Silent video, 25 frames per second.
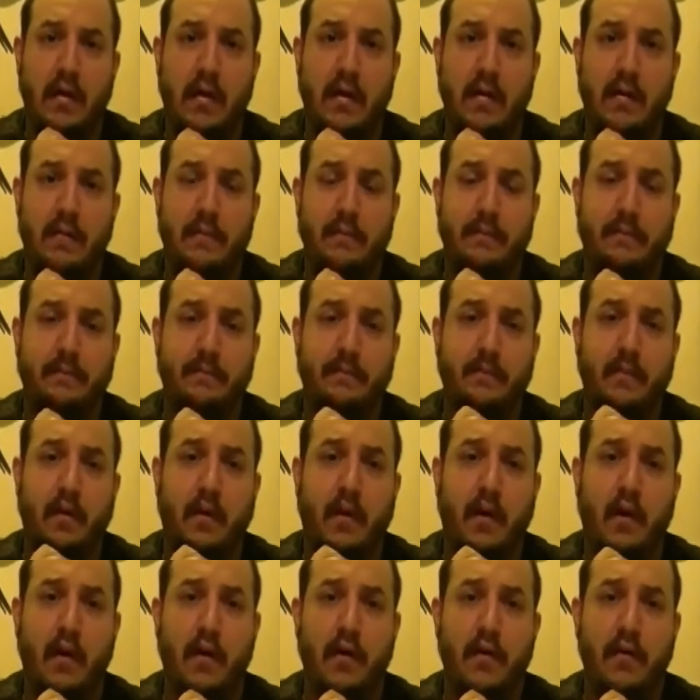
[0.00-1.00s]
Um,
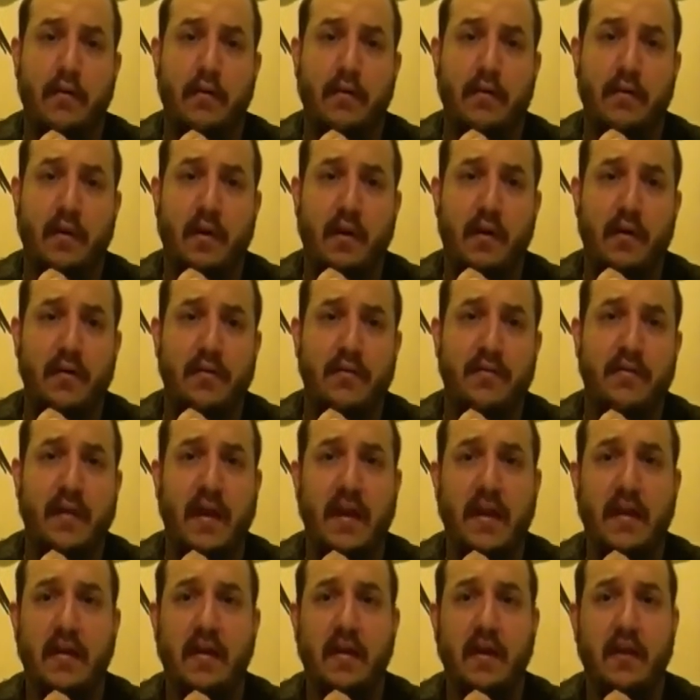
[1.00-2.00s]
our our
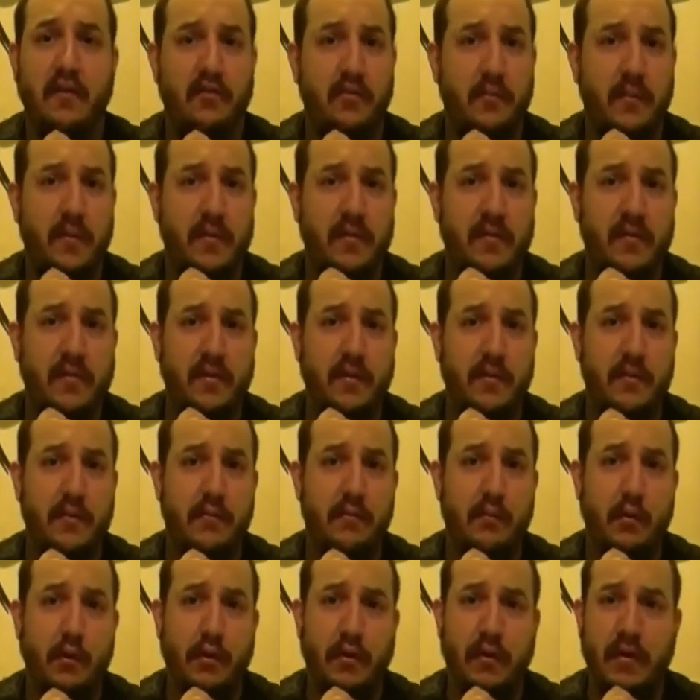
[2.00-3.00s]
state governments have
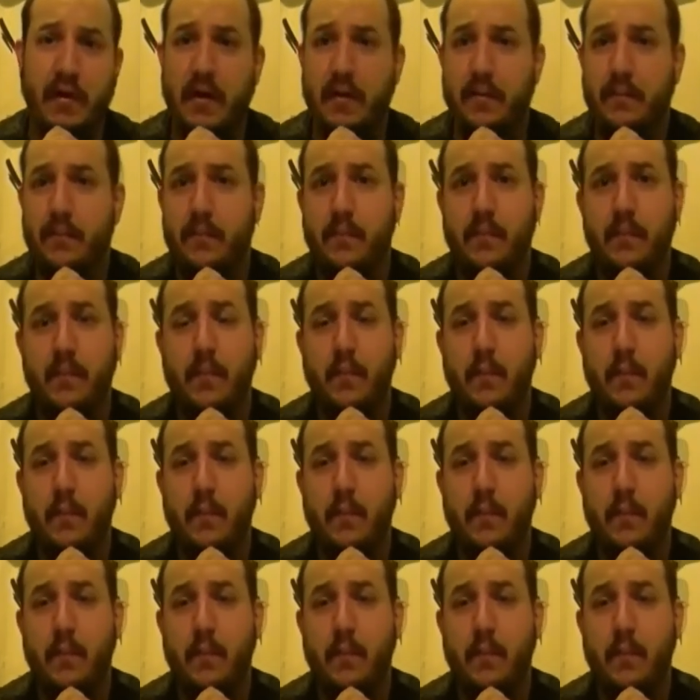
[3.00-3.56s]
been broken up.